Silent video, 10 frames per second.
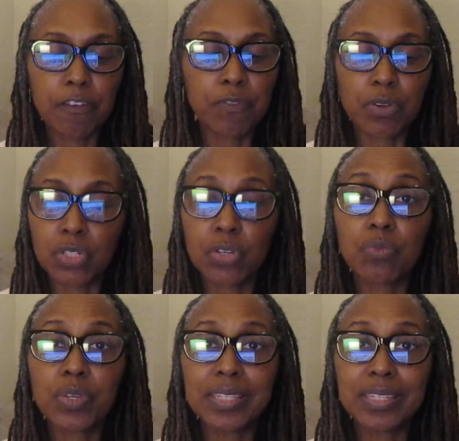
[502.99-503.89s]
1
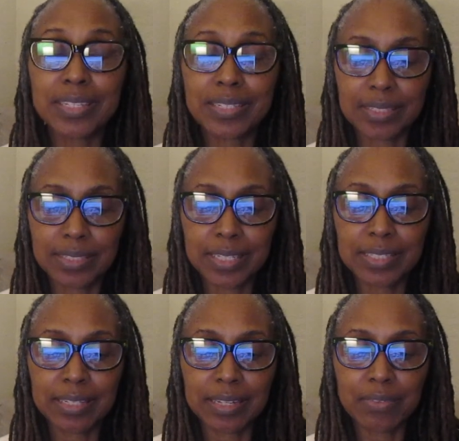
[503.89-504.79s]
Corinthians
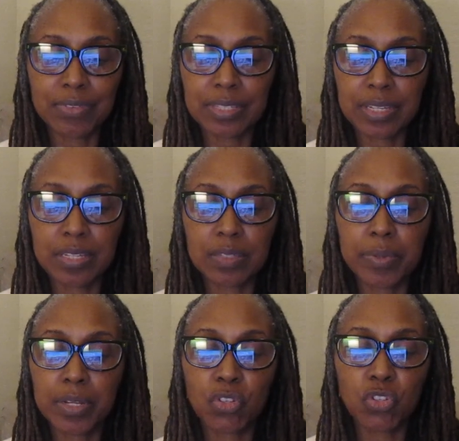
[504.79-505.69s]
6:11 says,
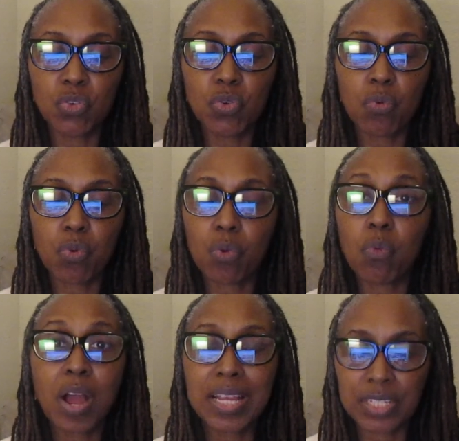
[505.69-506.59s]
"But you were
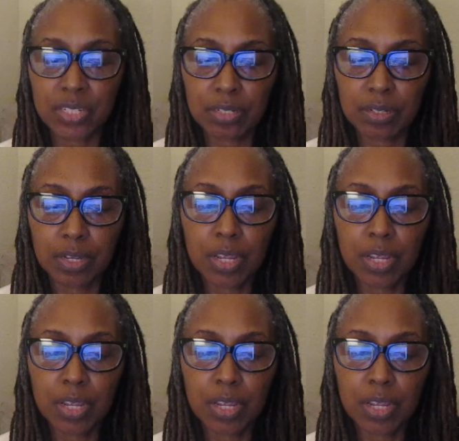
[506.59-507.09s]
washed,